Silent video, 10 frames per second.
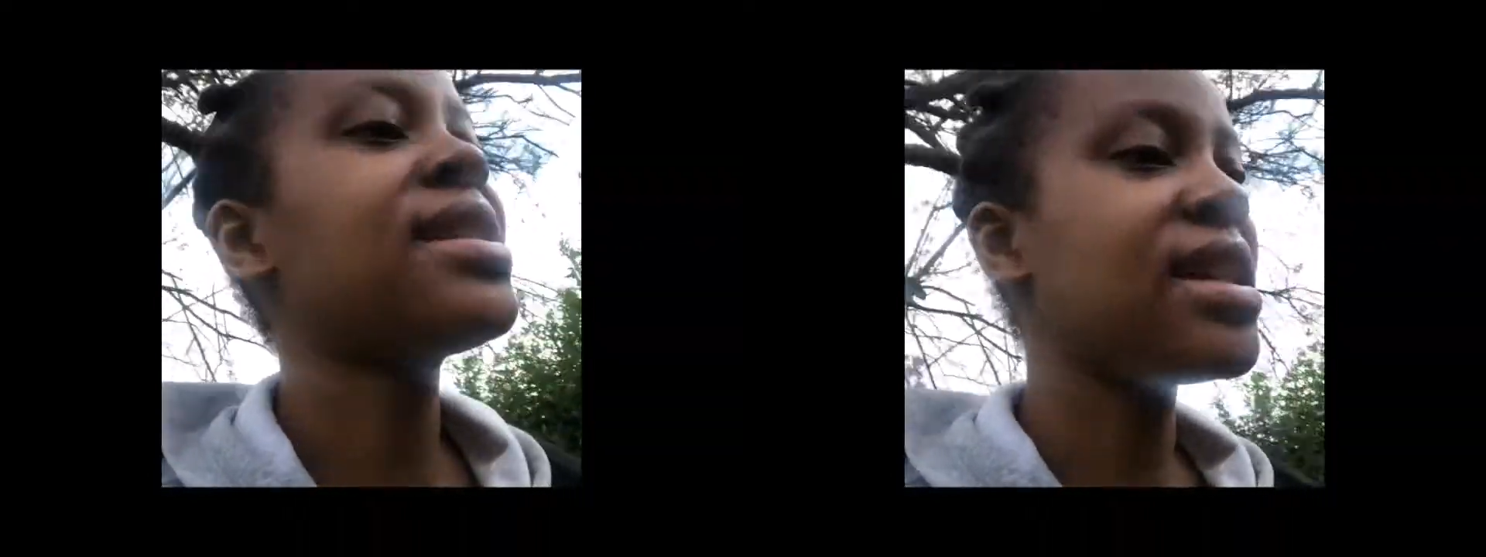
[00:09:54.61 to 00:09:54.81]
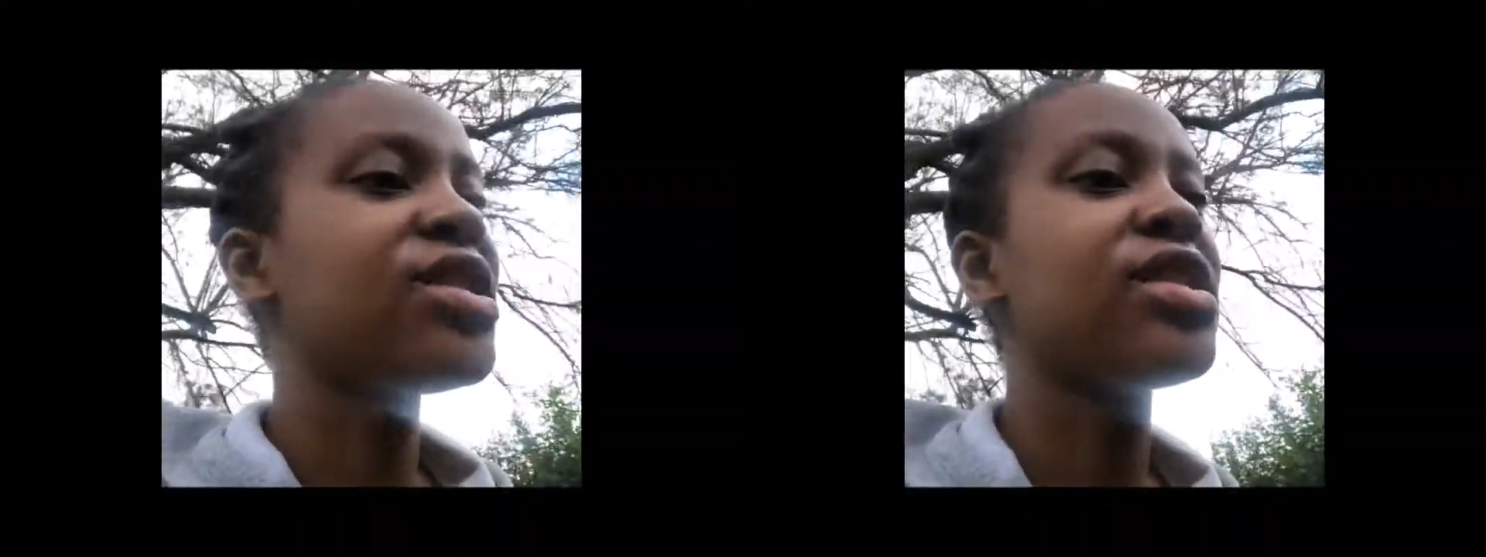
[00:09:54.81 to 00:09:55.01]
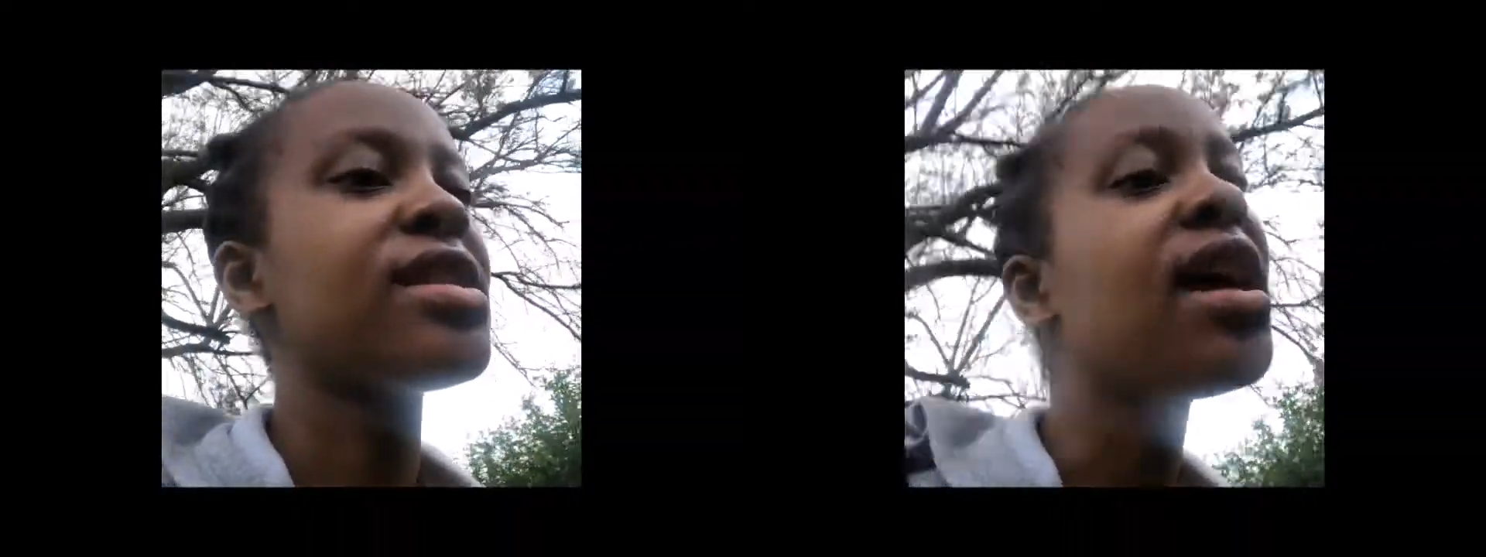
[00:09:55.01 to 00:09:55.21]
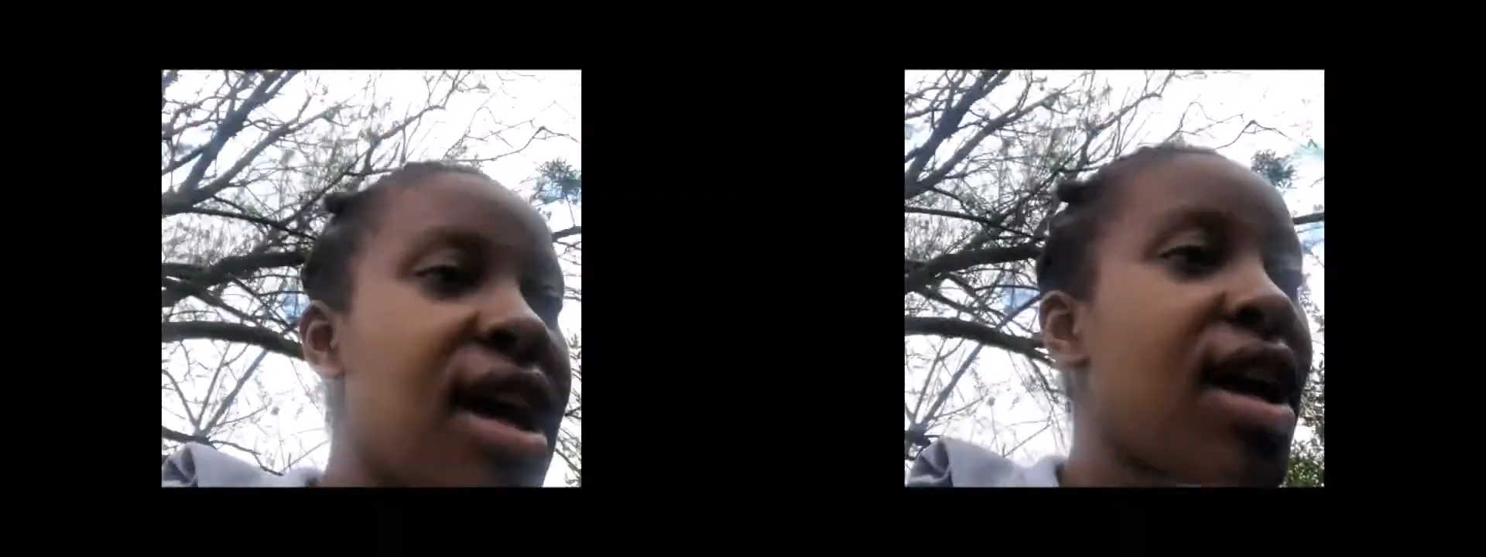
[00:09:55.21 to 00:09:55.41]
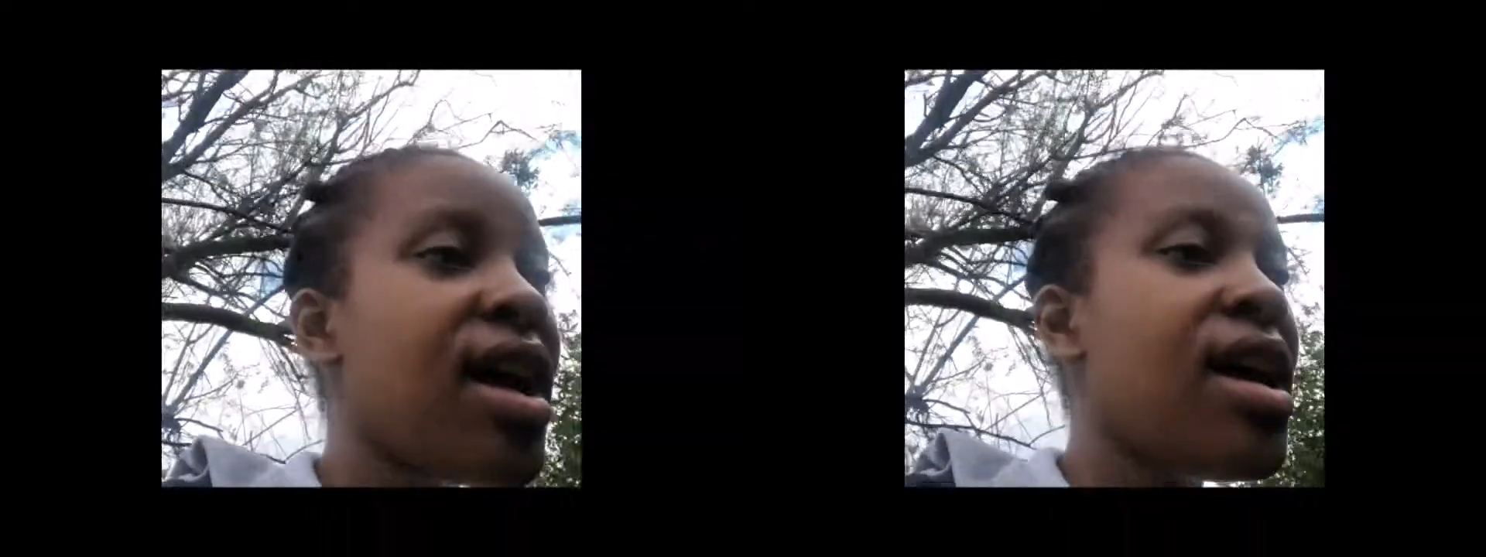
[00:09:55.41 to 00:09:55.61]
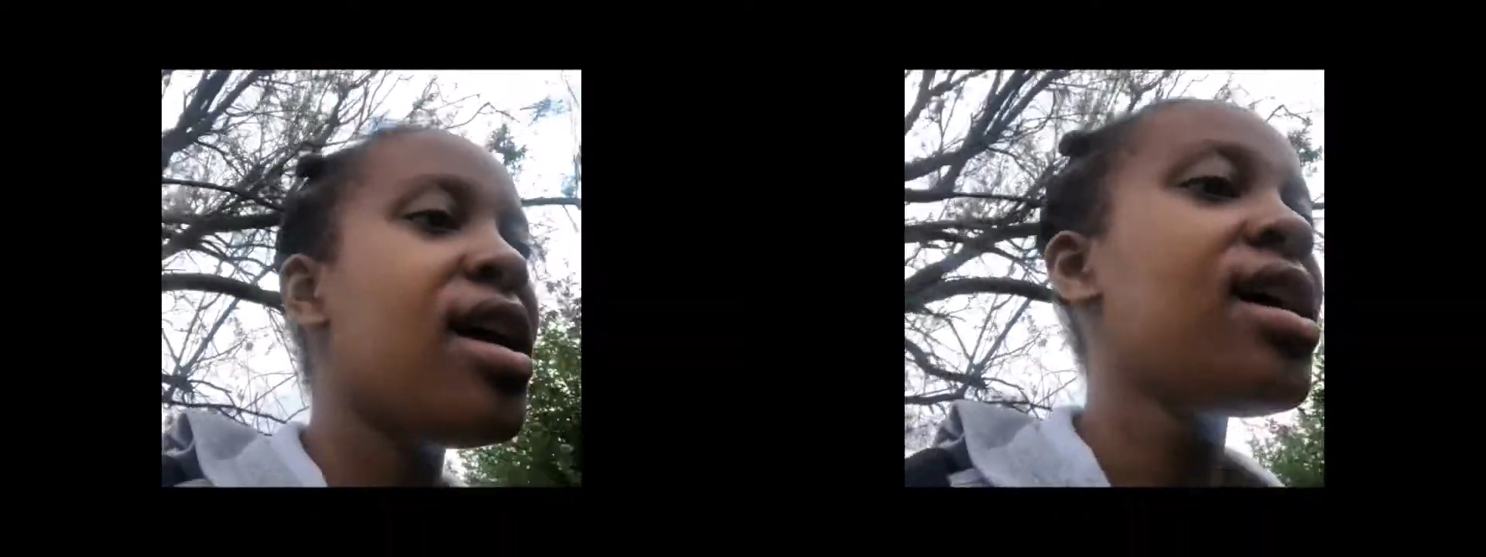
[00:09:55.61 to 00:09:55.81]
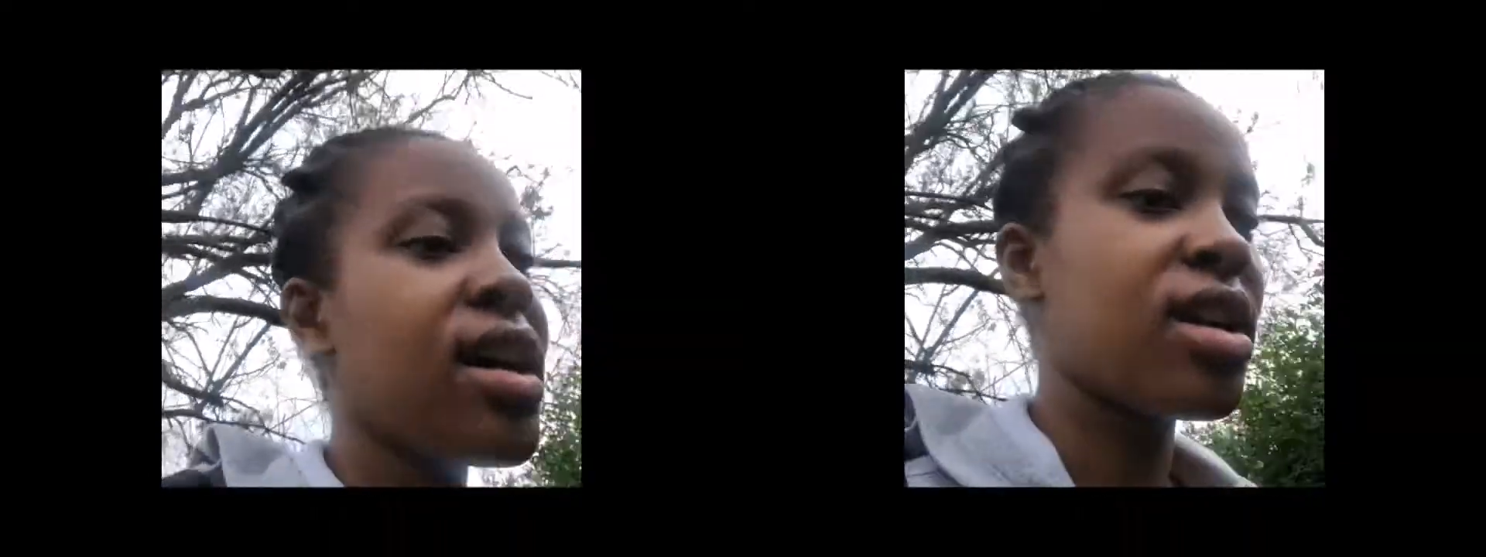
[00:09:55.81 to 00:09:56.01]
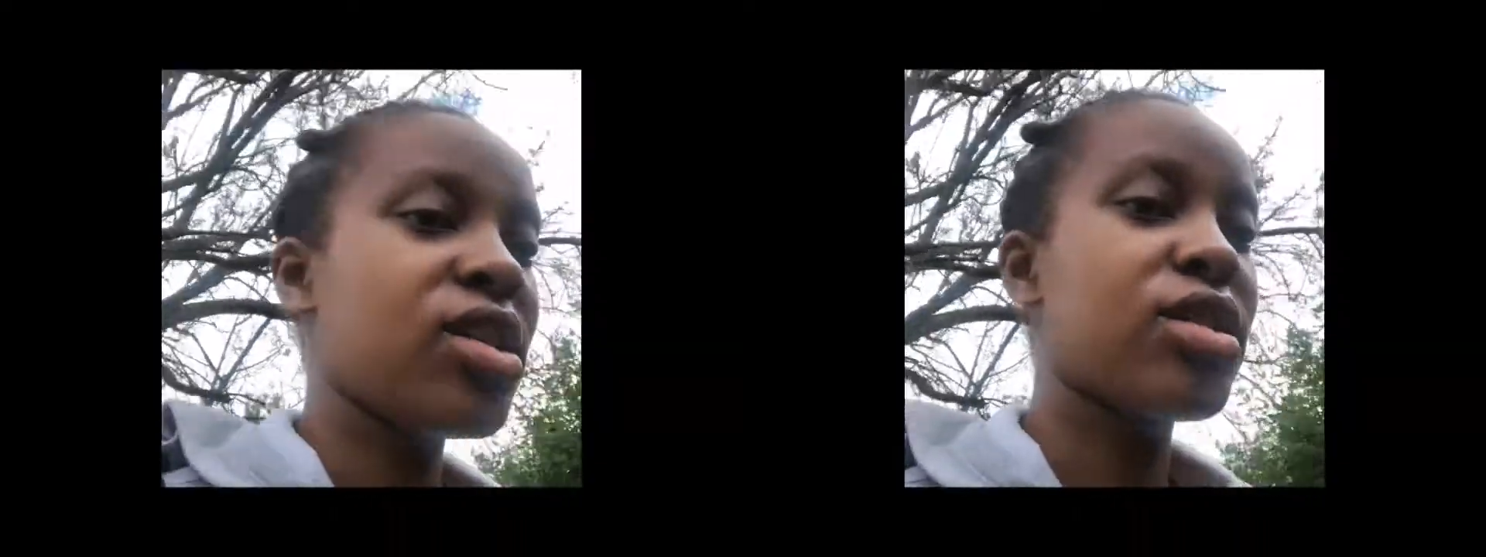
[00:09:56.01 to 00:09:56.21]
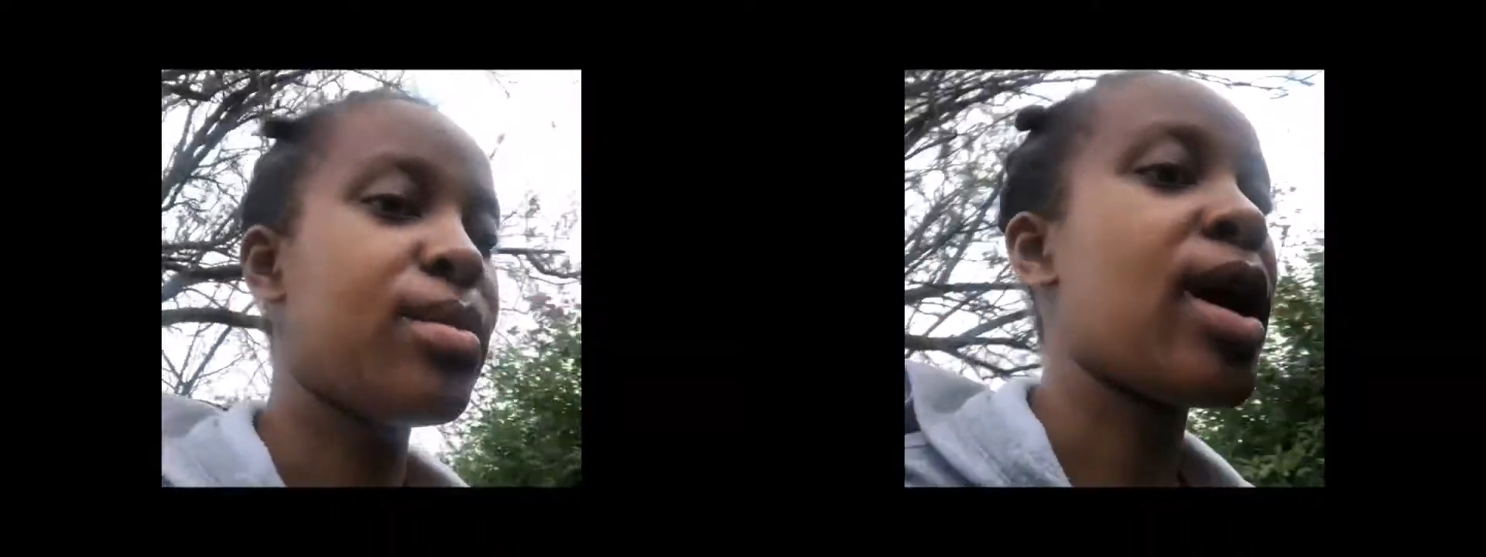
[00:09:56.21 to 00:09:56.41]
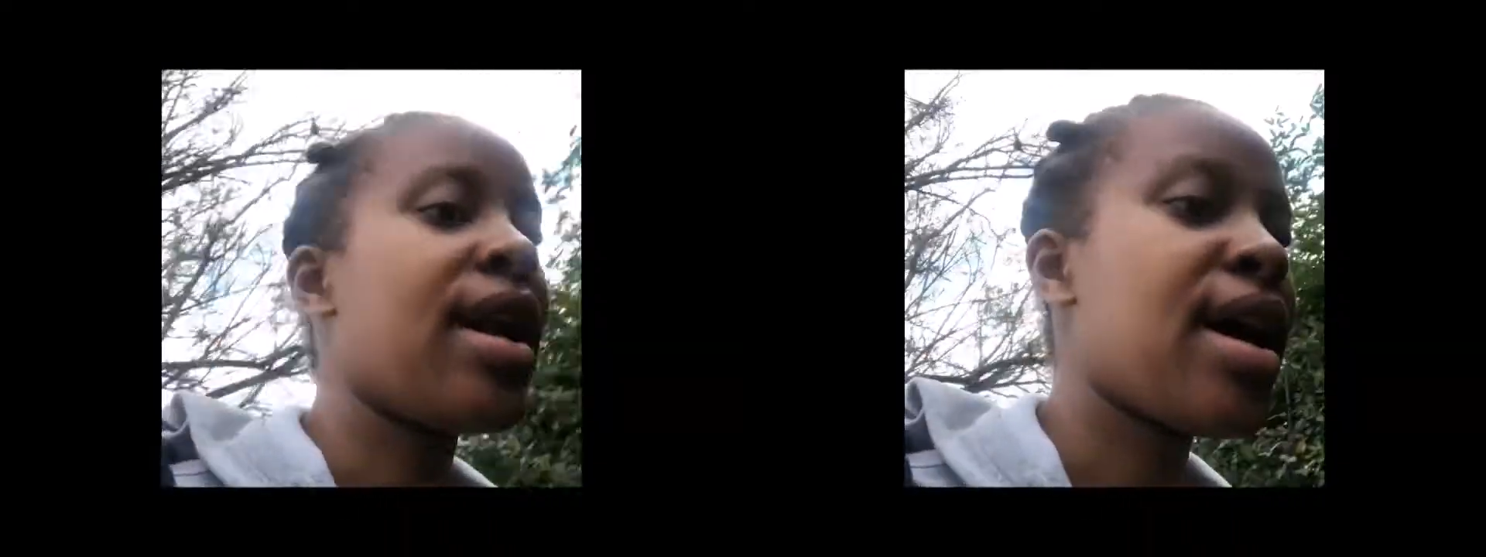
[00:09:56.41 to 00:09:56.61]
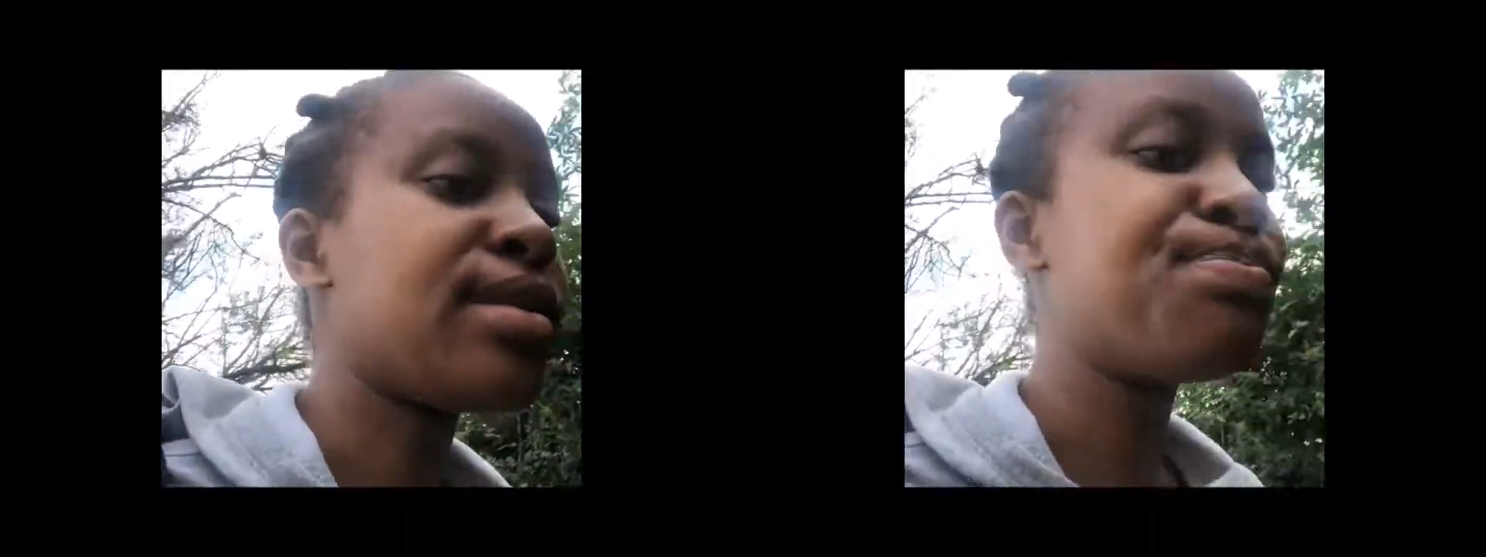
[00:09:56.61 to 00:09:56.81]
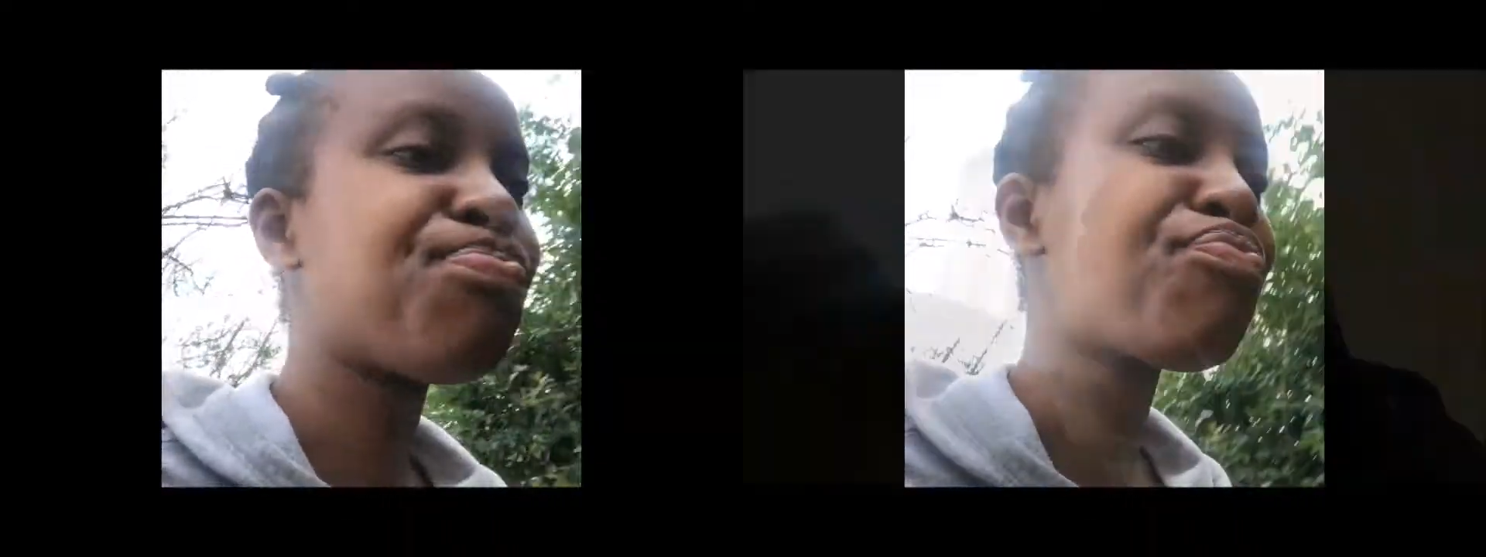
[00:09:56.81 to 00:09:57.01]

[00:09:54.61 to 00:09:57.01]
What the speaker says: teacher's trust him right now.